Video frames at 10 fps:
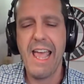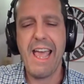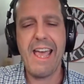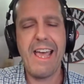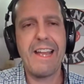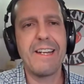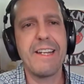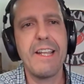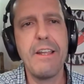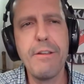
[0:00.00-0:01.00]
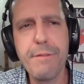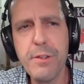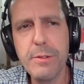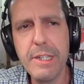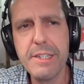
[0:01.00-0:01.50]
And if
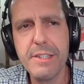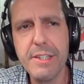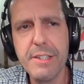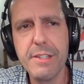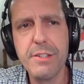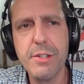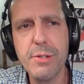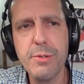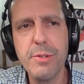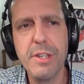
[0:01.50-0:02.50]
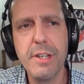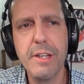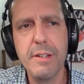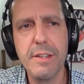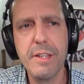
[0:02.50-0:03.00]
you listened to
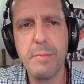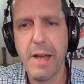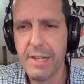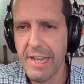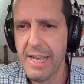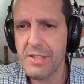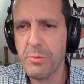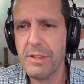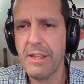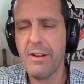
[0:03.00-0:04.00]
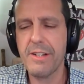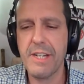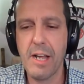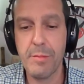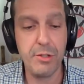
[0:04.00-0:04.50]
the the podcast with Larrin
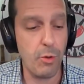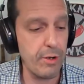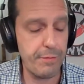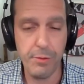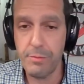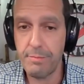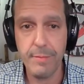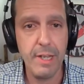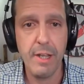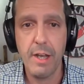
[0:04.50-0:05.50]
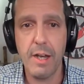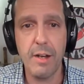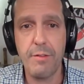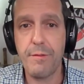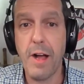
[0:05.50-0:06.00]
Thomas, or if you
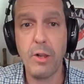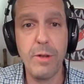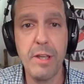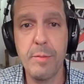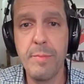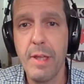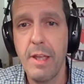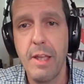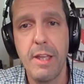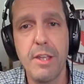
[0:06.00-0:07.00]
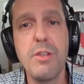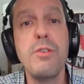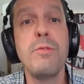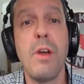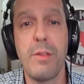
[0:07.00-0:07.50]
uh, follow him,
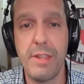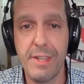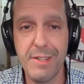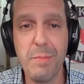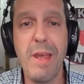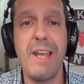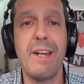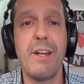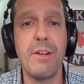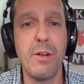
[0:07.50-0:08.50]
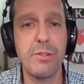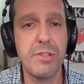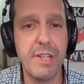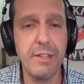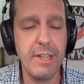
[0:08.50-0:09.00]
you know that this man knows
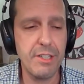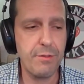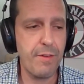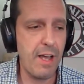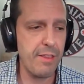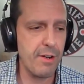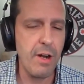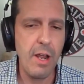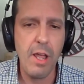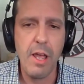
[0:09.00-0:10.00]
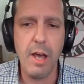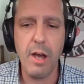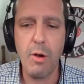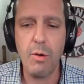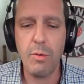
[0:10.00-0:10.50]
steel. His father
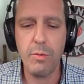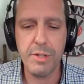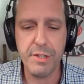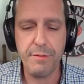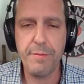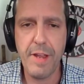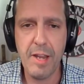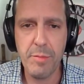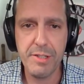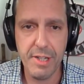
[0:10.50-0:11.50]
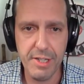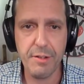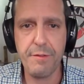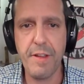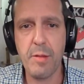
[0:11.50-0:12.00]
uh, was a famous, is
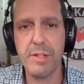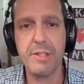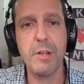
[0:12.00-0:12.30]
a famous